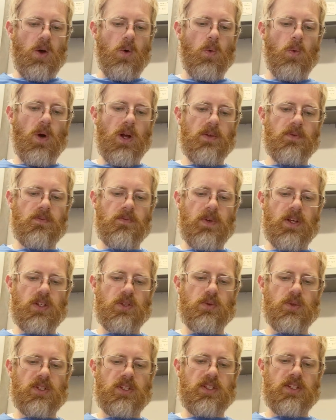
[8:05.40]
One
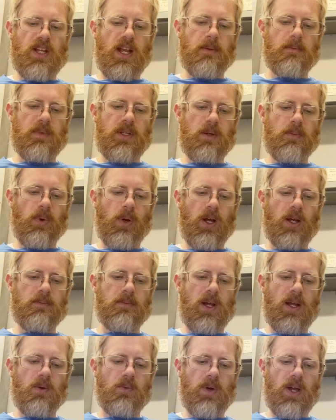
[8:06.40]
fish would set me upon
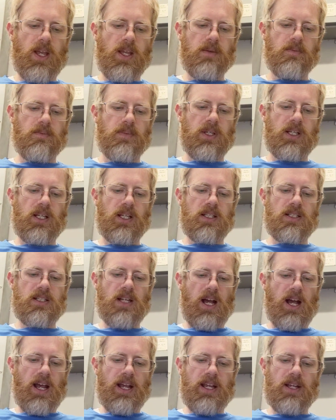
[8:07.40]
my way because
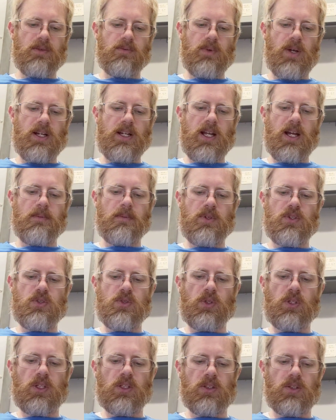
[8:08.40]
I had read how much
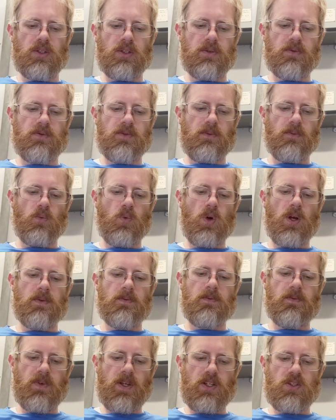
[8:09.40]
you can learn from one
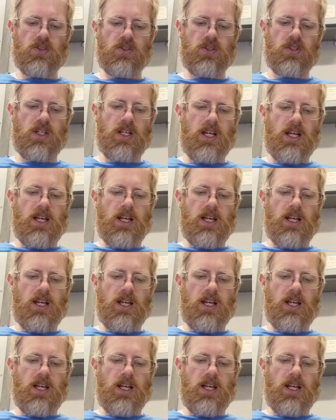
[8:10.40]
fish.